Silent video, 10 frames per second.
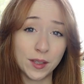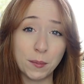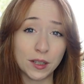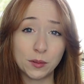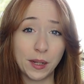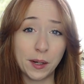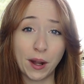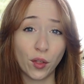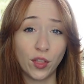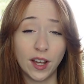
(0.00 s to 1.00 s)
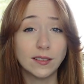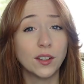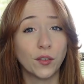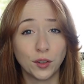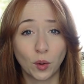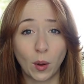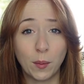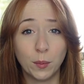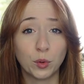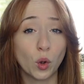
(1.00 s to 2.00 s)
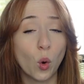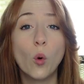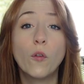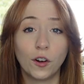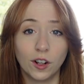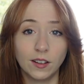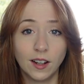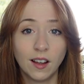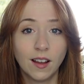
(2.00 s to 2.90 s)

It must have been about thirty photo albums, all full,